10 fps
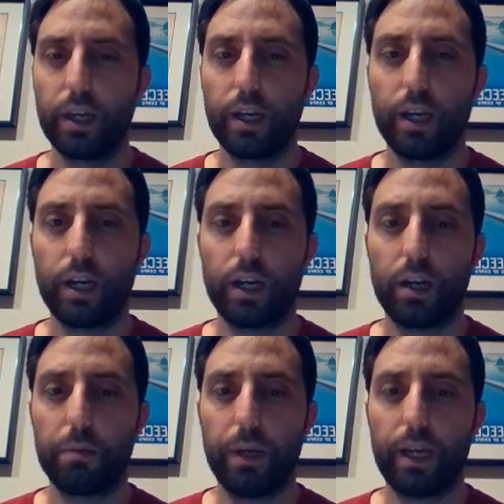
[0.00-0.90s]

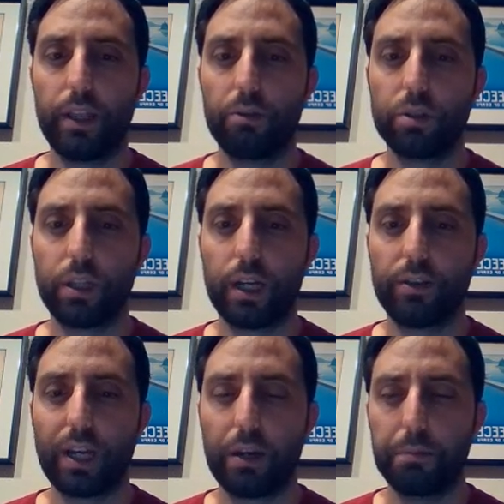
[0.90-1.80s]
And there was a lot of
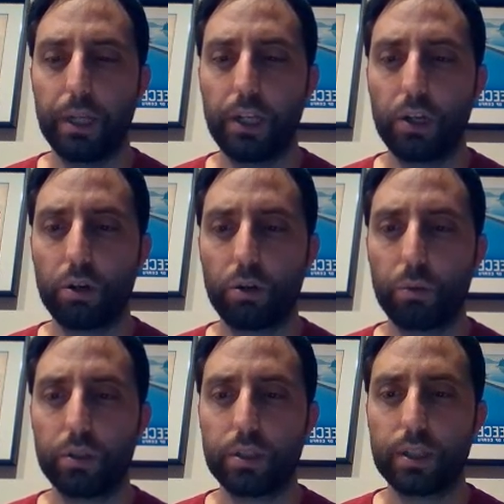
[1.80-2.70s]
kind of mediocre
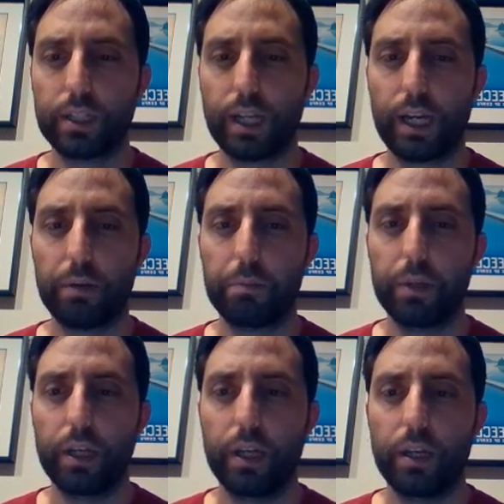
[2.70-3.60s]
ones this time,
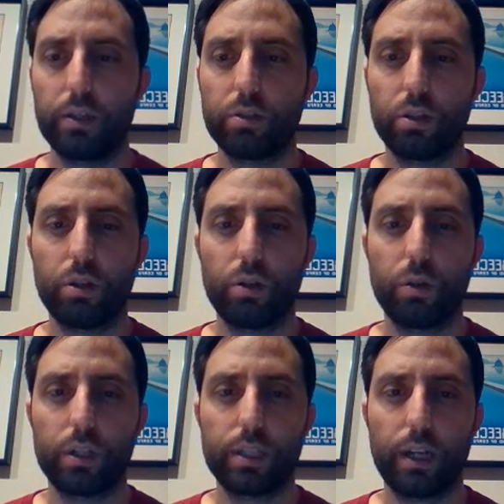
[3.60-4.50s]
so I
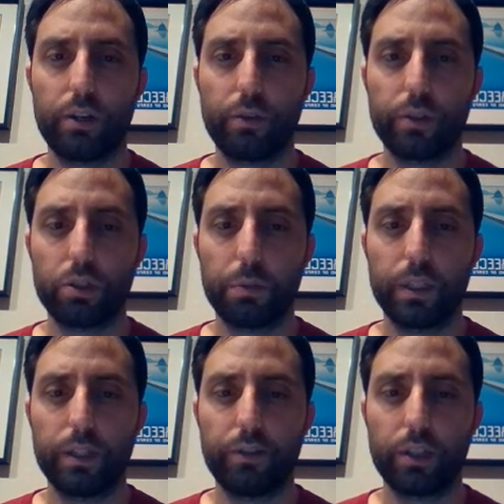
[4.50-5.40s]
decided to do things a little bit
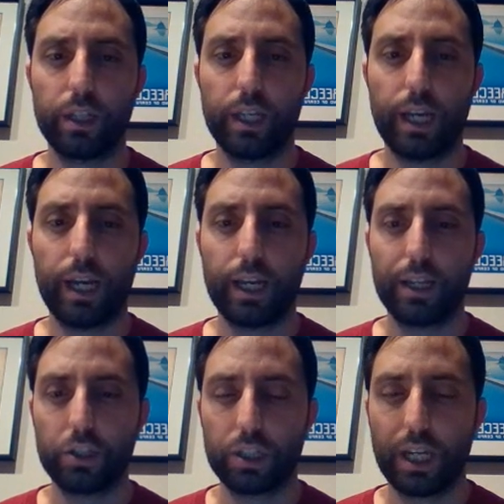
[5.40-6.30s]
differently and
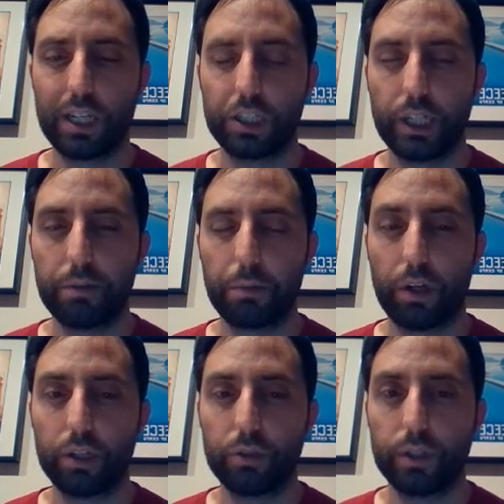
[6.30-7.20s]
just kind of jammed them all
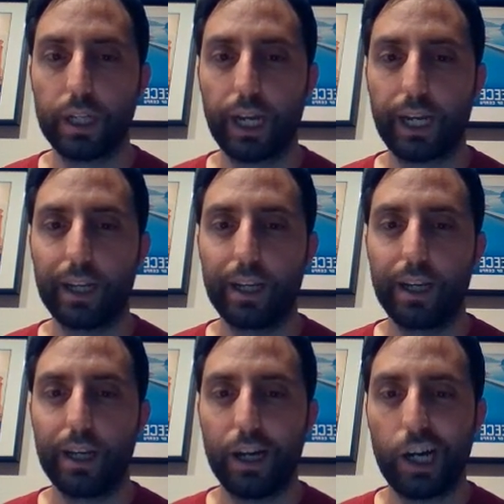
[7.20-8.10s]
into a deck.
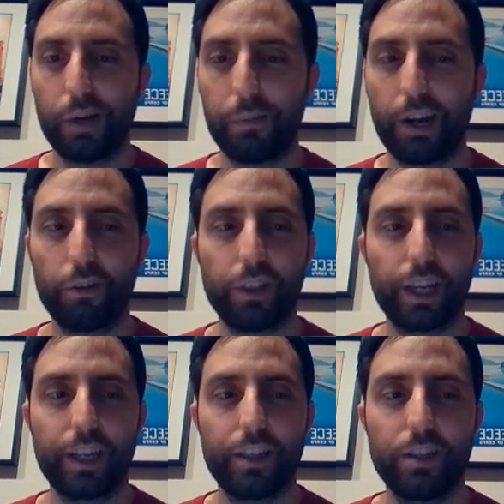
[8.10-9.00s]
I don't
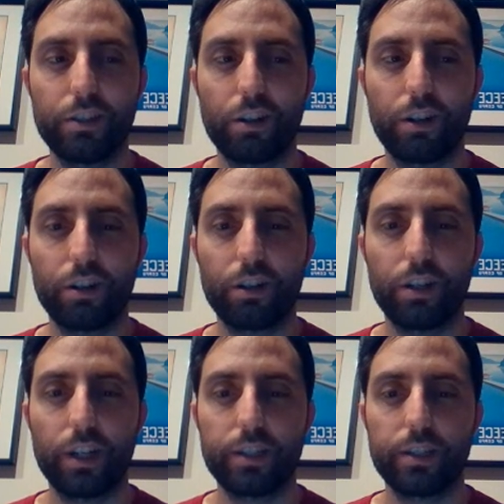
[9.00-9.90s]
think these are
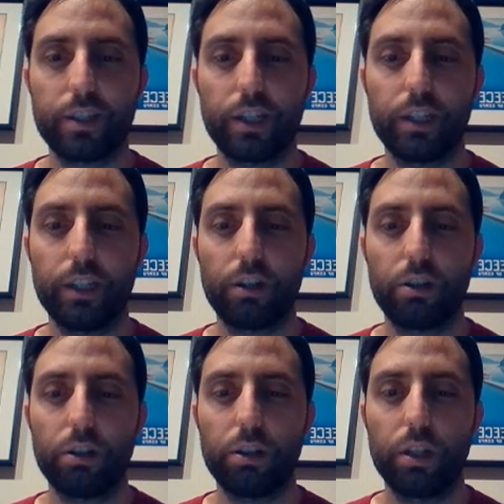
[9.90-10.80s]
necessarily
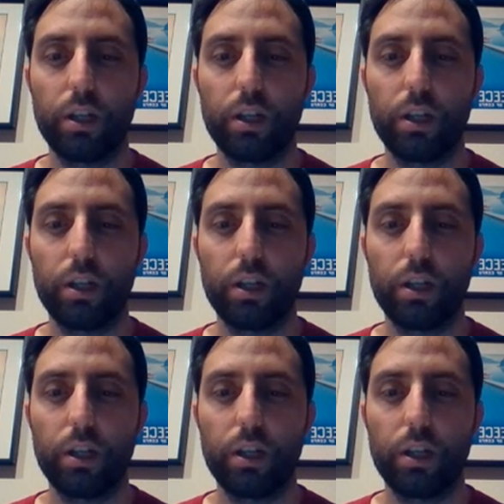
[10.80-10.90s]
all